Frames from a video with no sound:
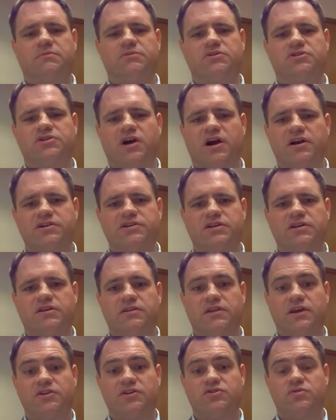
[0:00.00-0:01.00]
majority
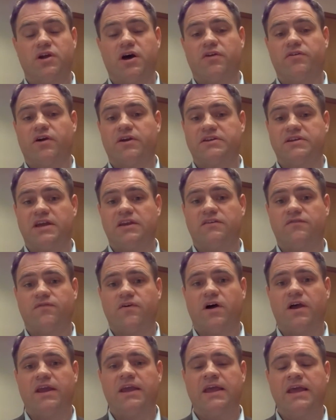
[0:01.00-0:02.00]
that do not
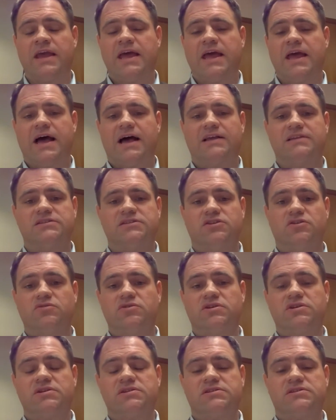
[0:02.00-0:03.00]
identify as
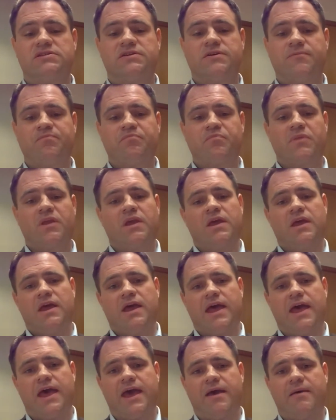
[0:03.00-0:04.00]
unionist,
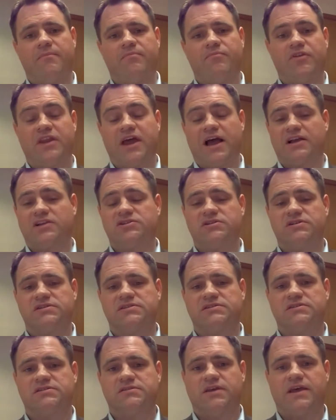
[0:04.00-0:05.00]
The
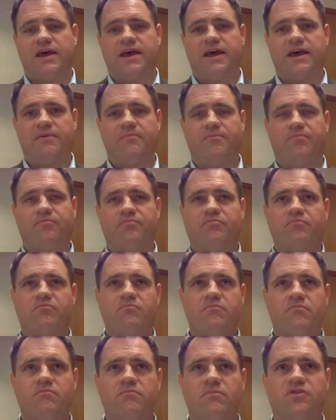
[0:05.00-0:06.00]
nationalist
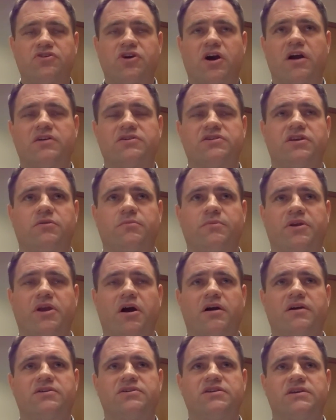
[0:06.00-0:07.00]
majority or
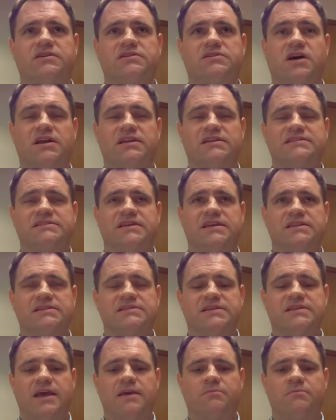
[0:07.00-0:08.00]
minority has kind of stayed the
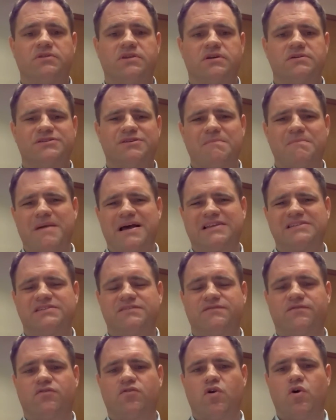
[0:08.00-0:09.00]
same, but there is a
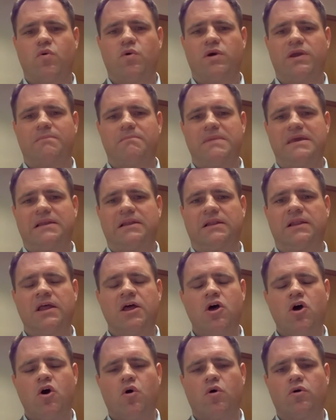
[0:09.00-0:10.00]
massive growing middle
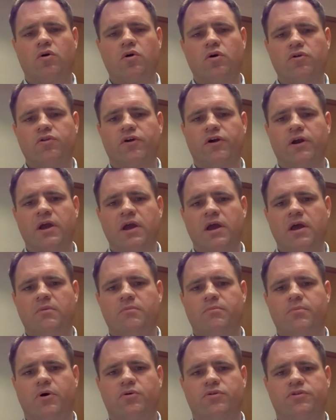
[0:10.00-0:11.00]
or other,
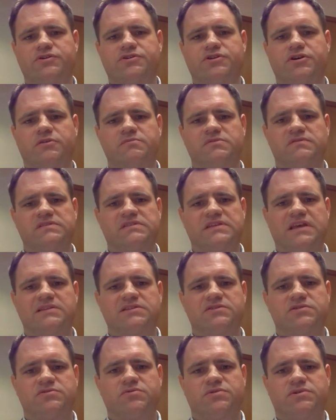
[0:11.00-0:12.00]
both in terms of
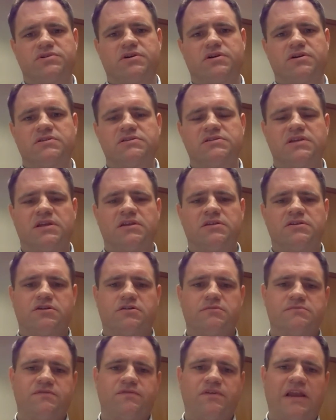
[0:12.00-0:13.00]
census returns and in
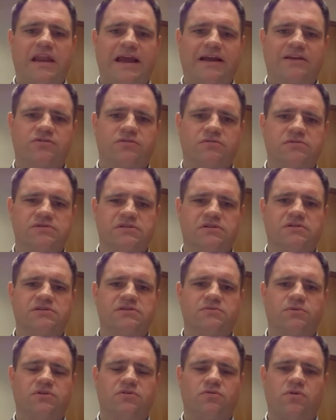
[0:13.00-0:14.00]
terms of electoral results,
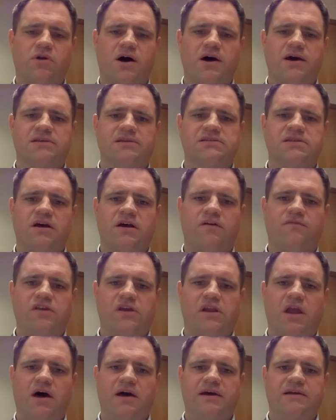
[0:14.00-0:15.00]
with the rise of the
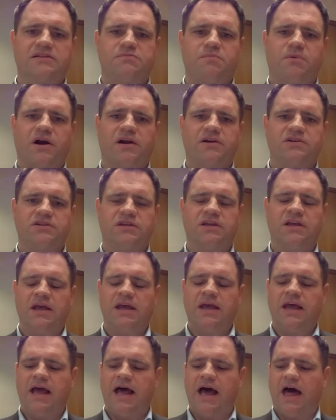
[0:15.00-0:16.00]
Alliance Party
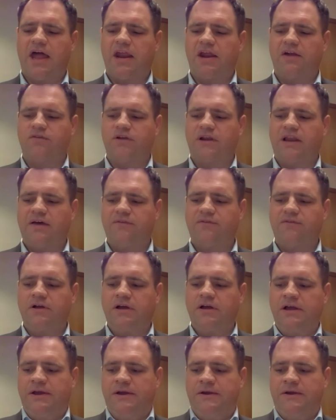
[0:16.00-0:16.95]
at every level.